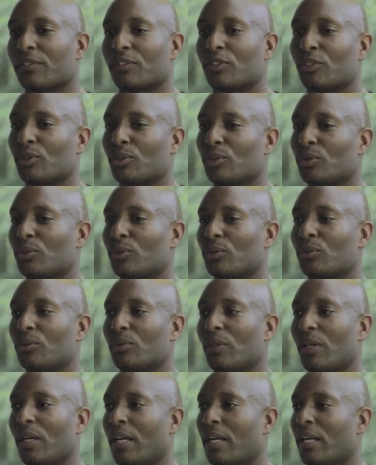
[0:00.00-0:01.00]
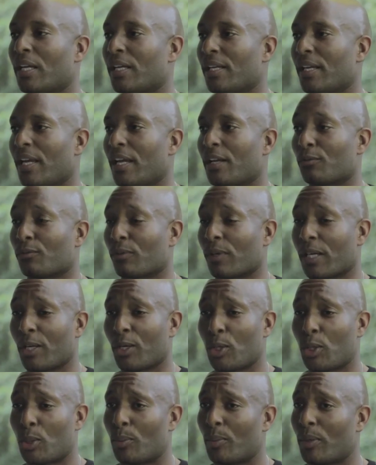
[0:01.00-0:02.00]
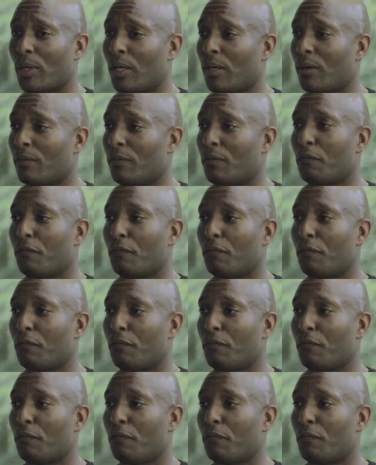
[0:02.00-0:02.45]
into a realm of